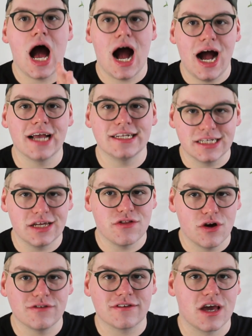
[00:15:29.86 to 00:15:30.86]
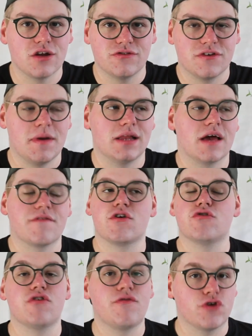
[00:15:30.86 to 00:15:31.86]
I need those candles in my life.
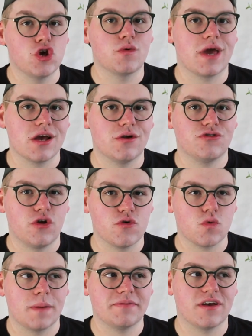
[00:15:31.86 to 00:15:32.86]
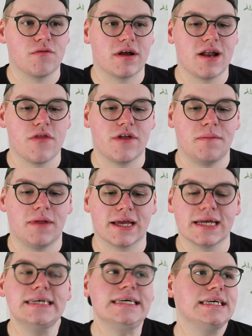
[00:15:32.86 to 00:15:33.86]
There's a few candles on their website right now that I'm
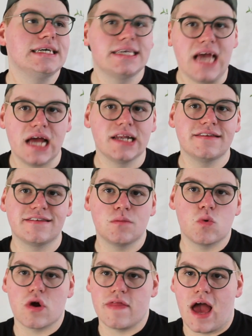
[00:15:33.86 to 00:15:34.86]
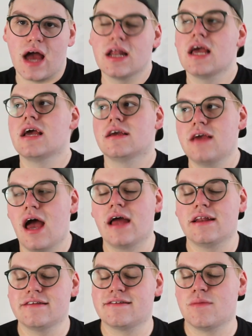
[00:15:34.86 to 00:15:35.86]
like, yeah, I need some more of that. Yeah,
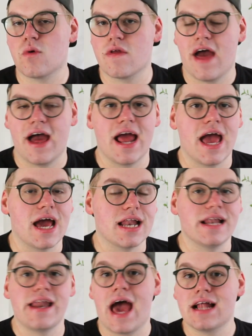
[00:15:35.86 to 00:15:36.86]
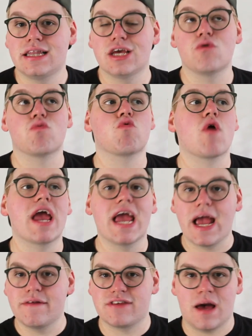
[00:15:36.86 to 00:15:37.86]
I need some more of that. And Natalie
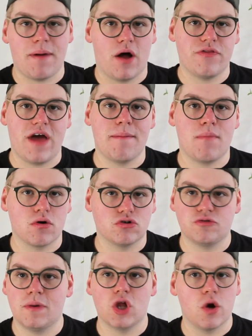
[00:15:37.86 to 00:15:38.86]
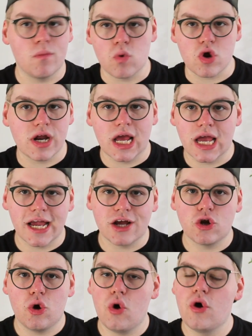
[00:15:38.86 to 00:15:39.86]
raves about that marshmallow morning
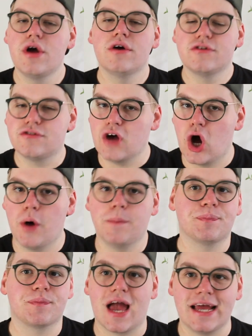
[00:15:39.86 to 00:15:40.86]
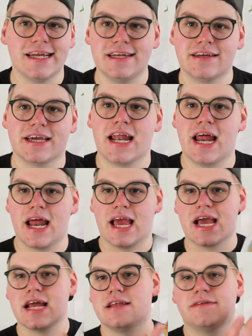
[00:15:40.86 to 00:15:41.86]
candle, so I need to get it
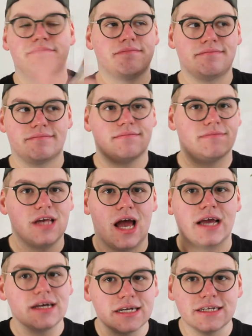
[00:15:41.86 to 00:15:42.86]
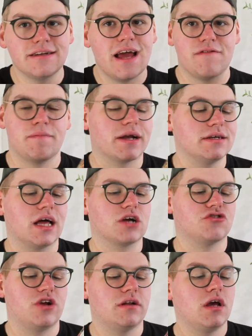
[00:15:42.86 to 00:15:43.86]
and yeah, I, need to have it in my
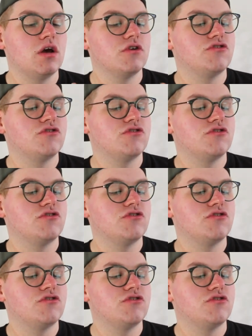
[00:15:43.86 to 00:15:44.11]
collection.